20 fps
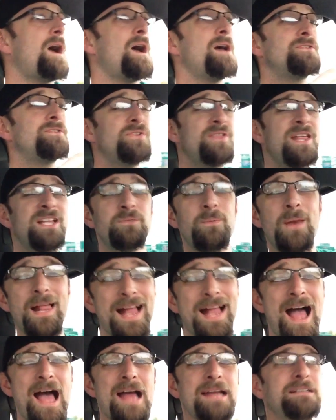So that's what I
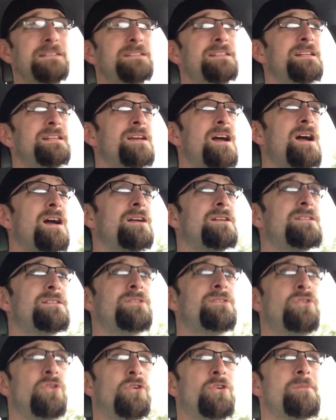got, the
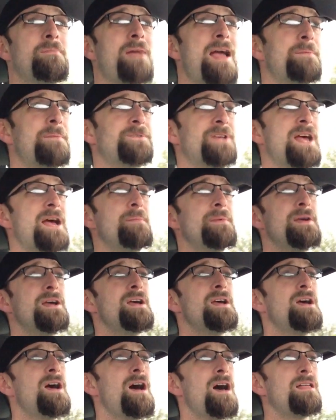Google Maps app.
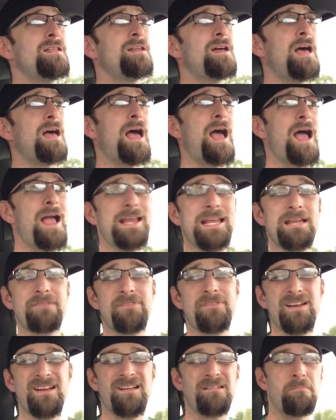I give
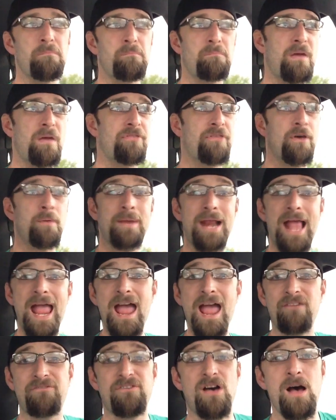it a thumb and a
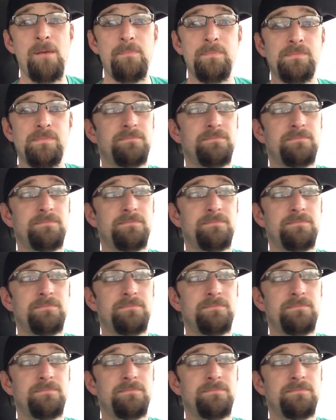half up.